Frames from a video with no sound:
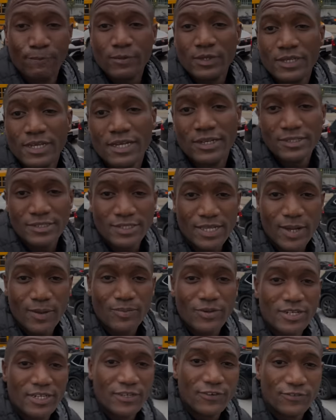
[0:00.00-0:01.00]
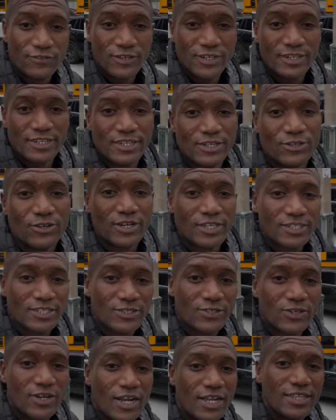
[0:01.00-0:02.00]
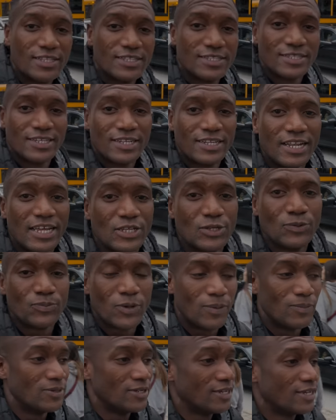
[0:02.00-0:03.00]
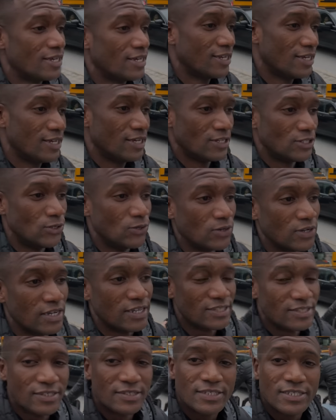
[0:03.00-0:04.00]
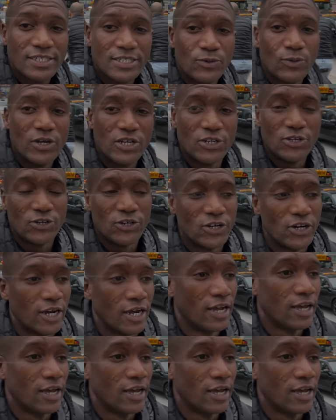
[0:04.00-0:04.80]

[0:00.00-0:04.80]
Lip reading: you get to stop at different little restaurants that you probably don't get to see when you're